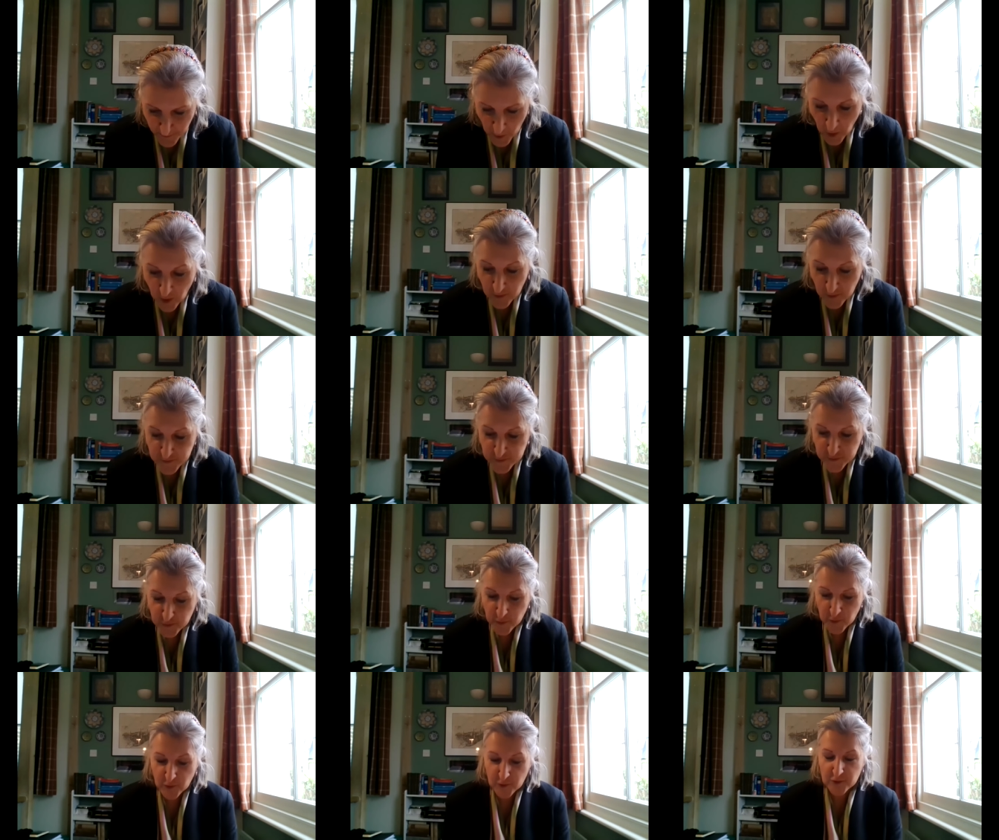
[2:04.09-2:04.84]

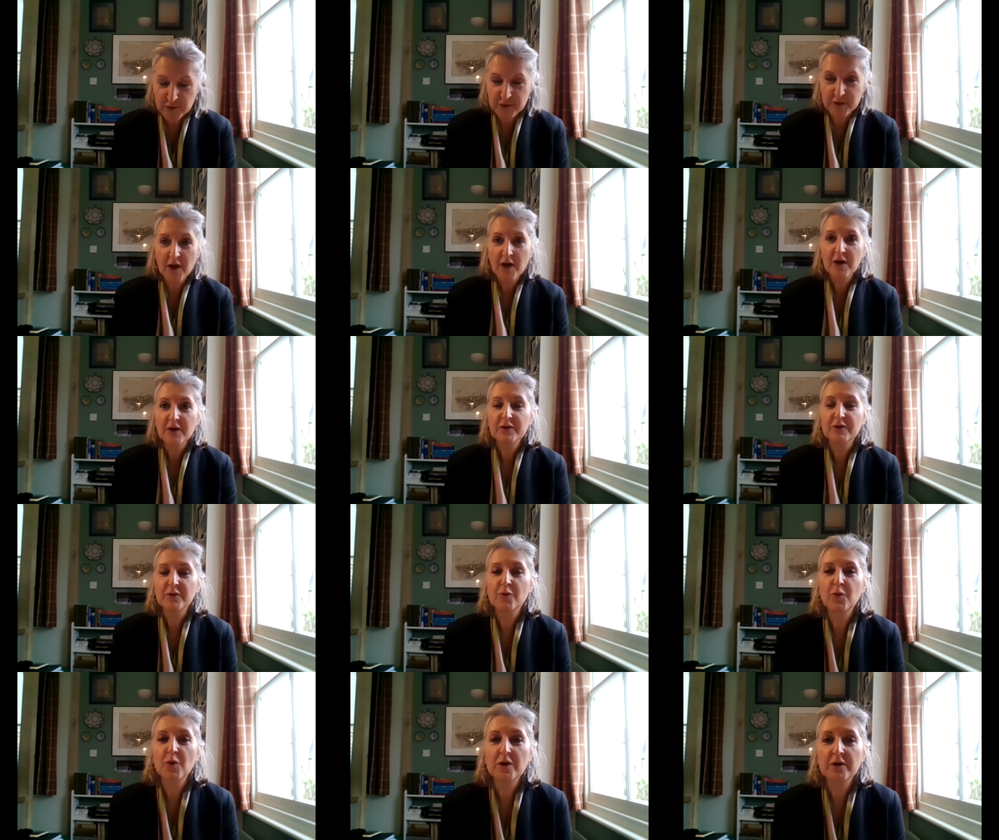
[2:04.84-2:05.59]
After all,
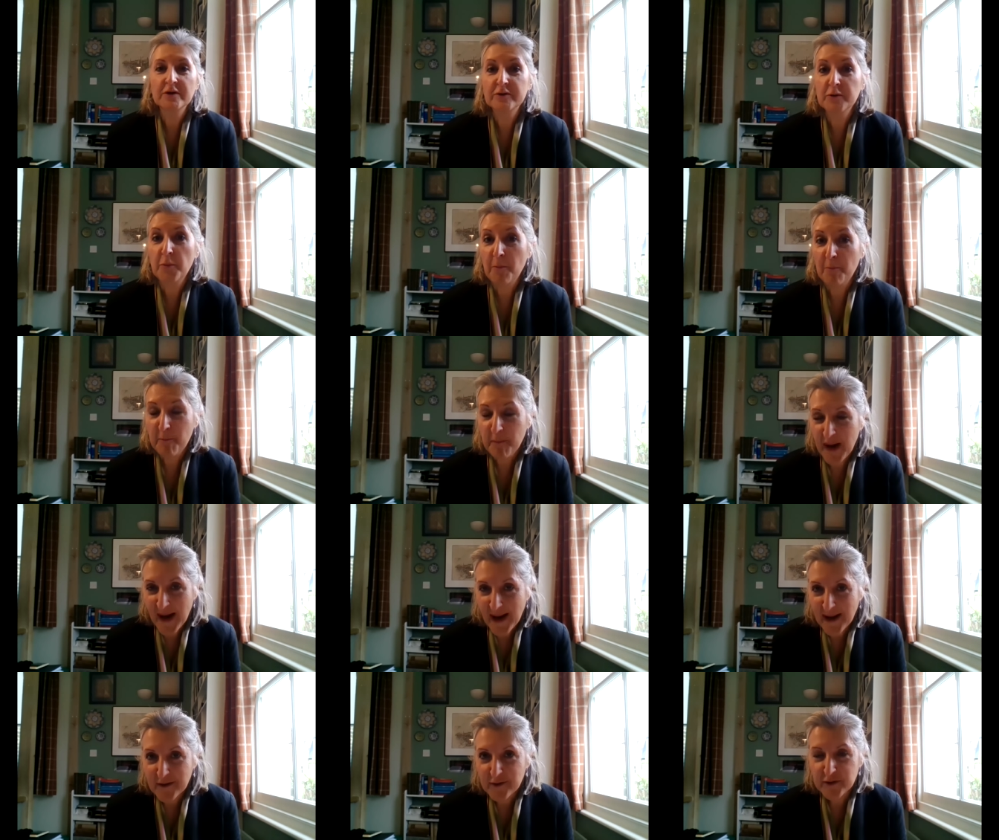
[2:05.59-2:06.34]
the word
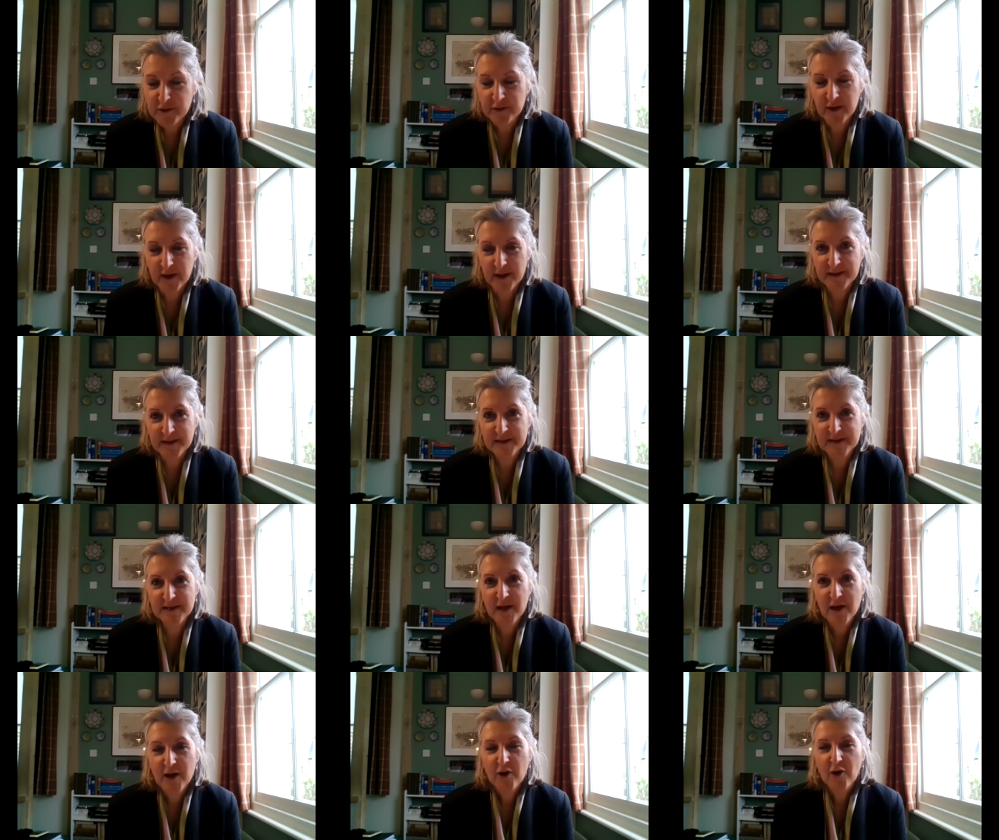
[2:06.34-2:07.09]

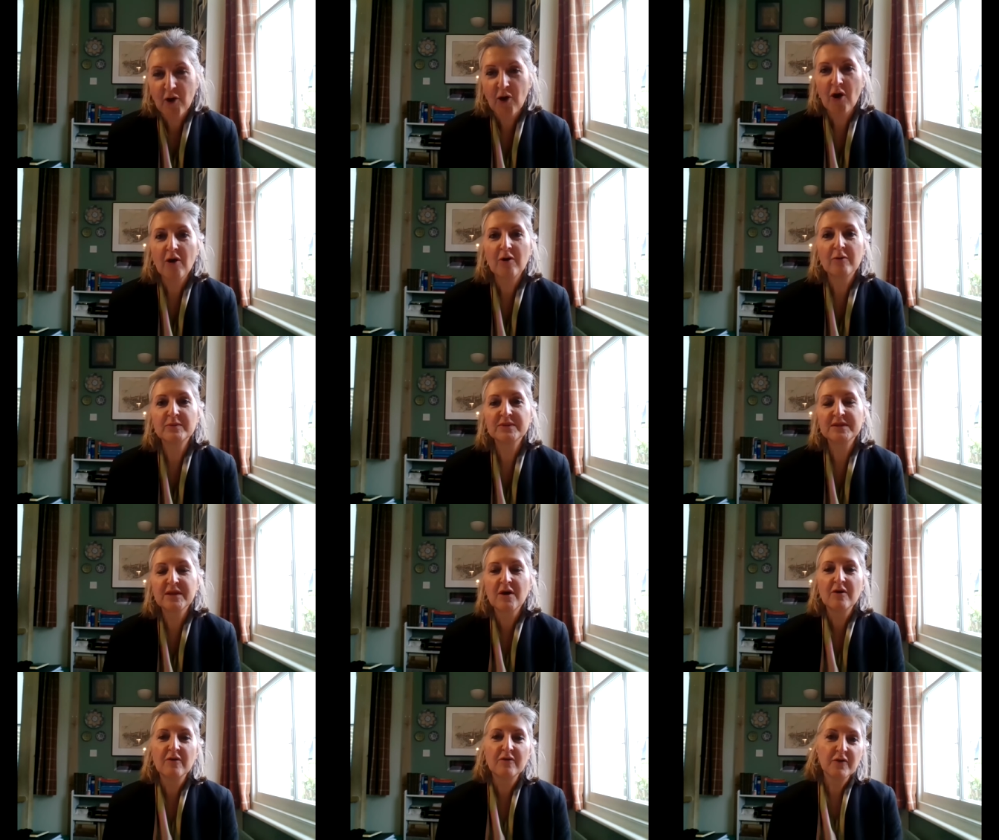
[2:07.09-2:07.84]
paradise
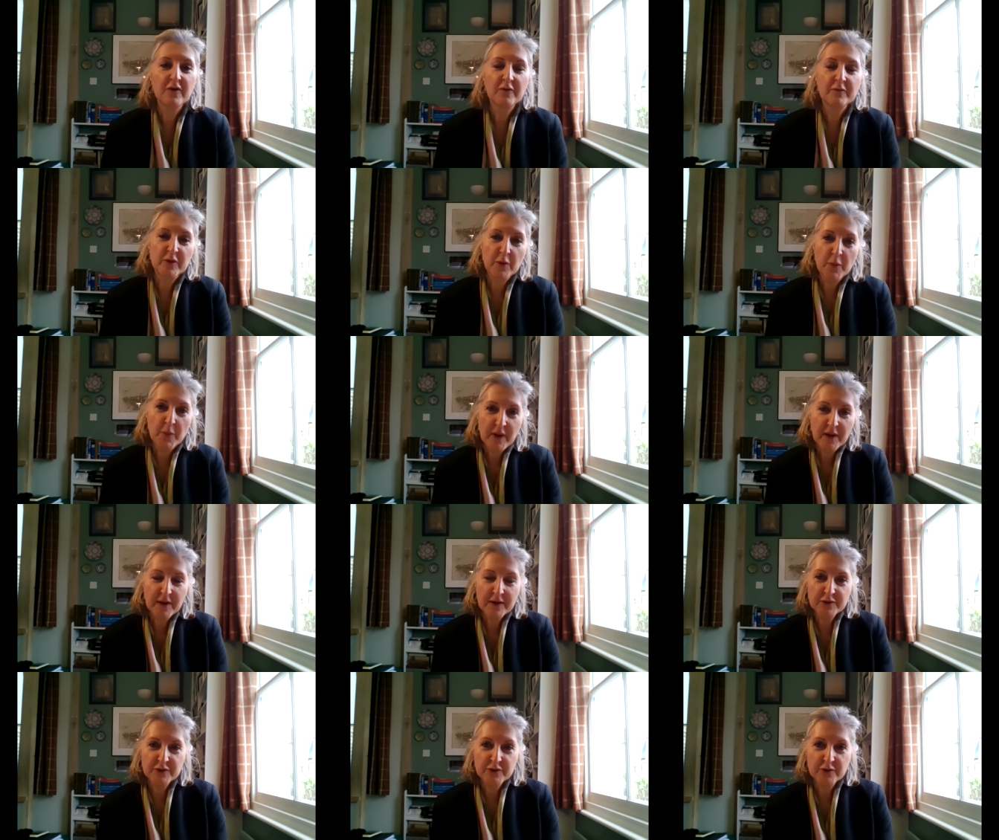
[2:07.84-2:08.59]
comes from the
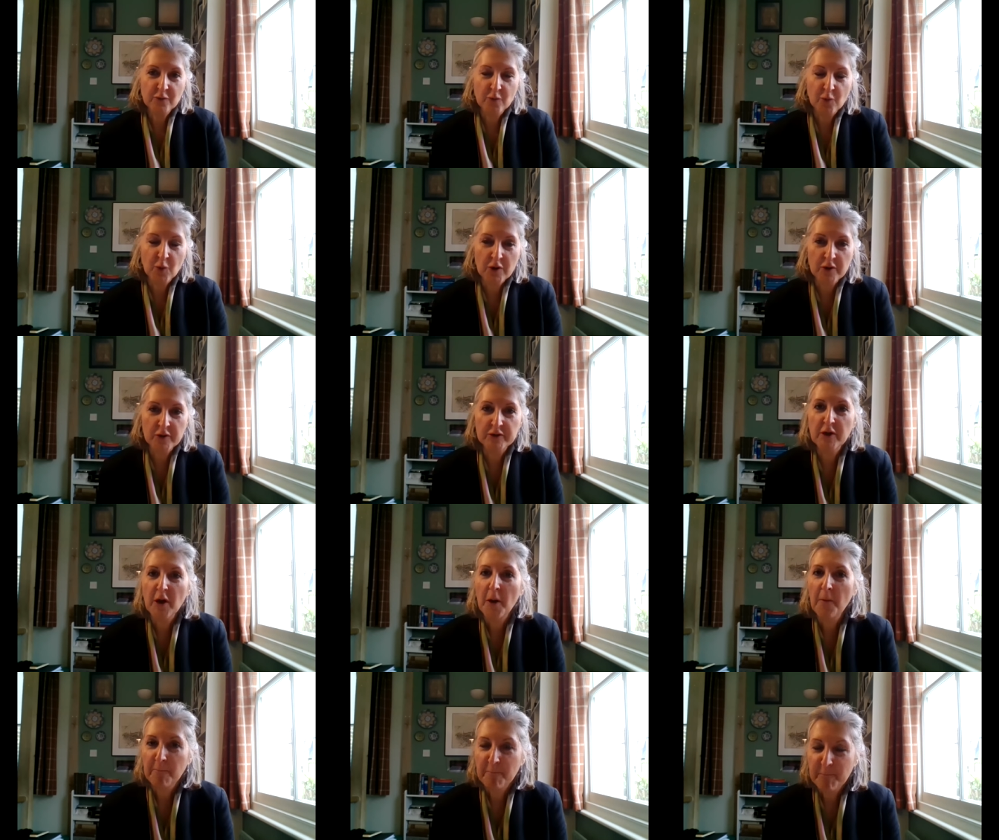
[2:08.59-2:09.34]
Persian word
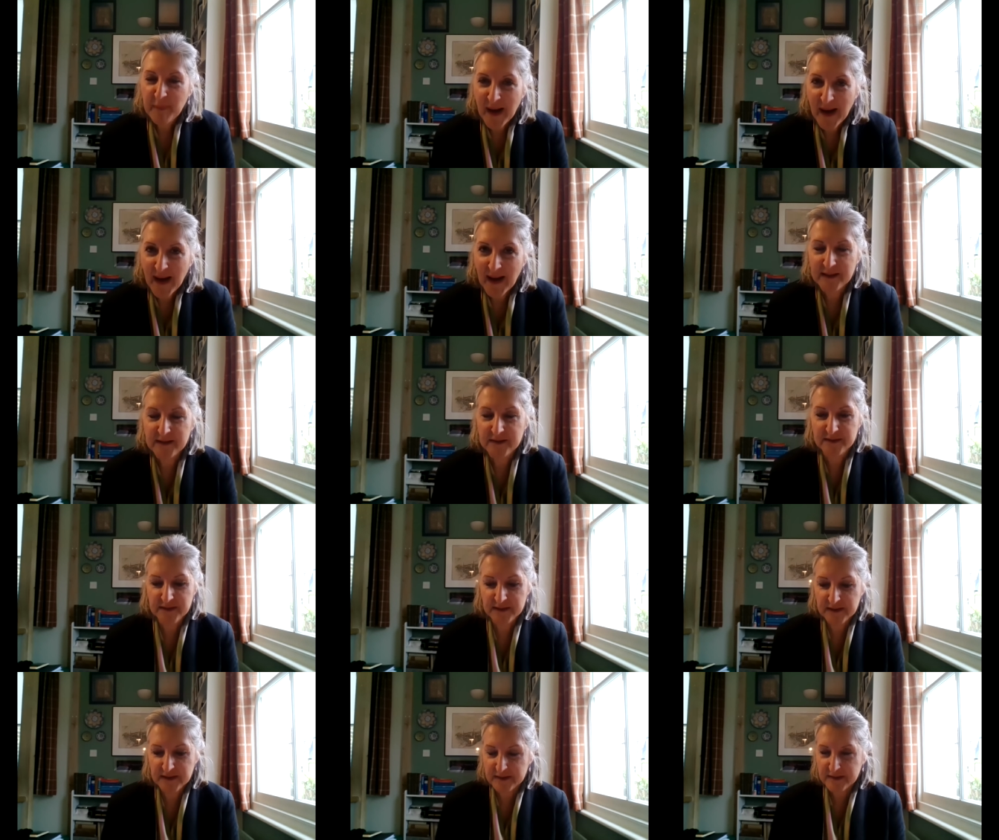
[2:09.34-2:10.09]

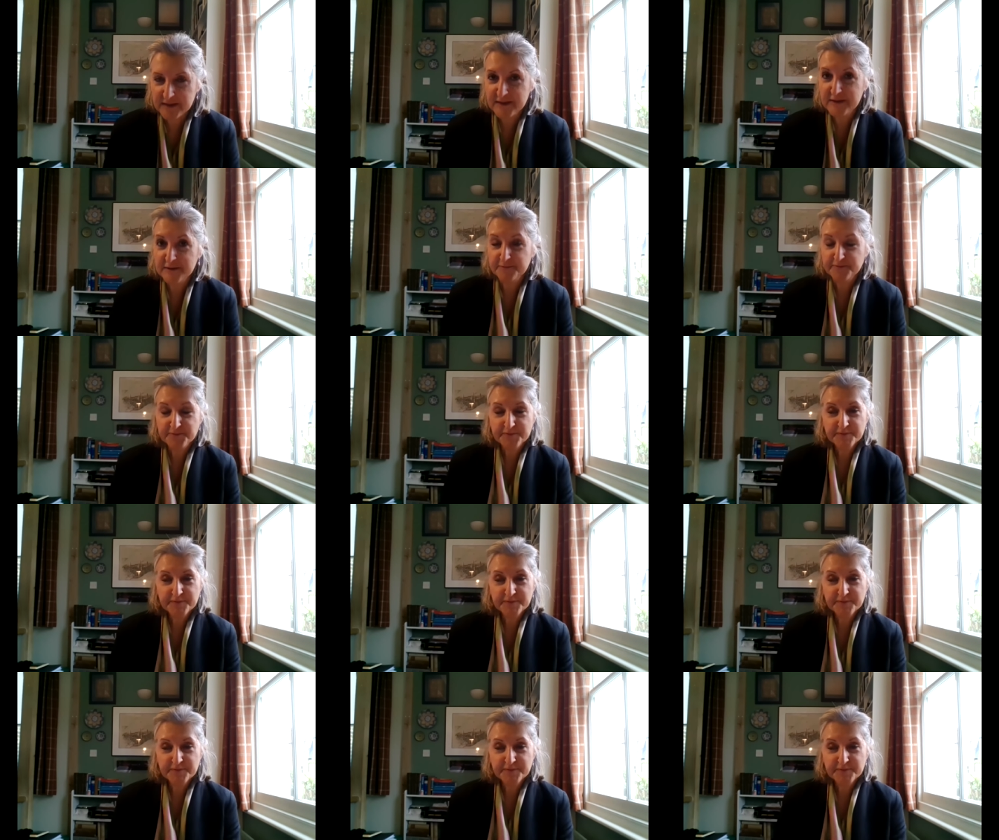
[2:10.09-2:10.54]
paradis,